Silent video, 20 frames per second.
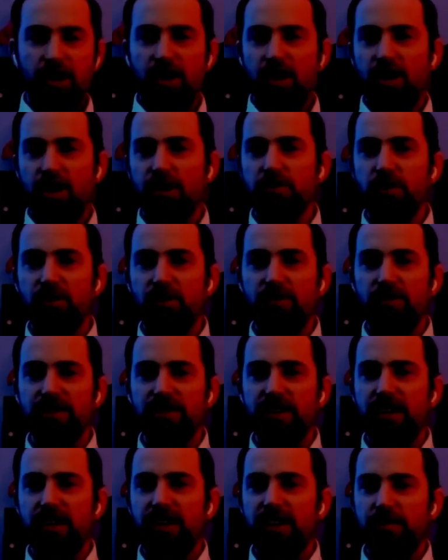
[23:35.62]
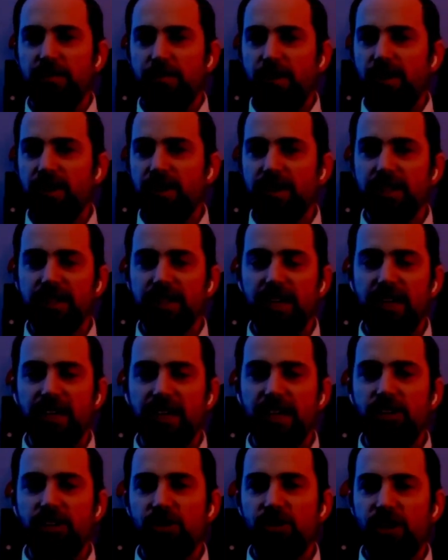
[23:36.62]
automotive design and product design
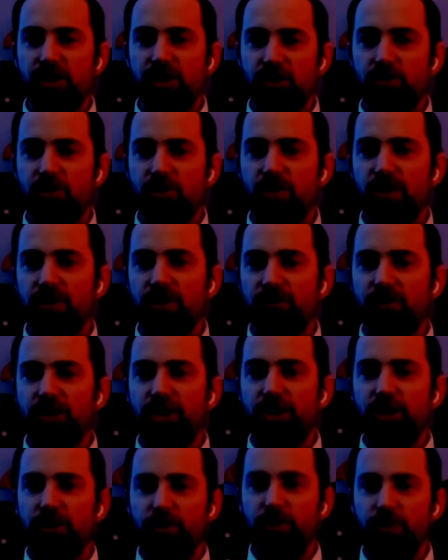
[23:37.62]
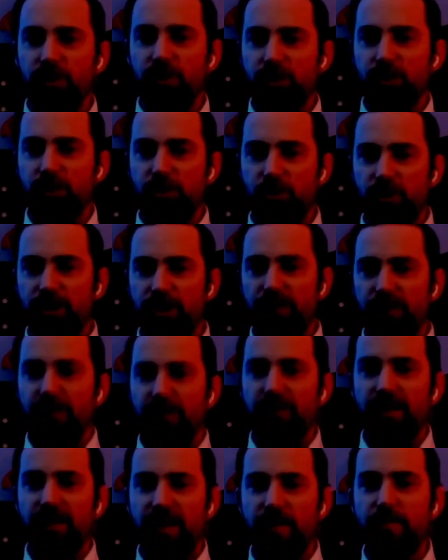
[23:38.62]
is you're not drawing for you, you're drawing
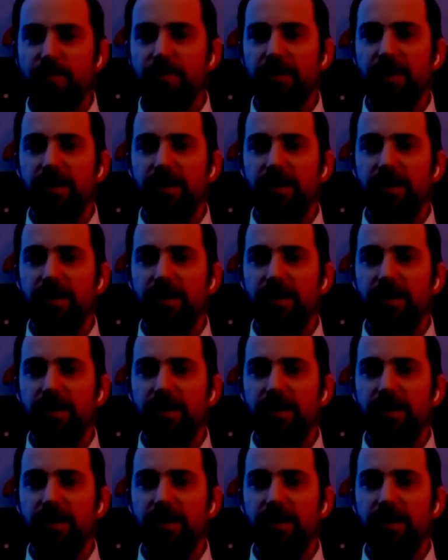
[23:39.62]
for them.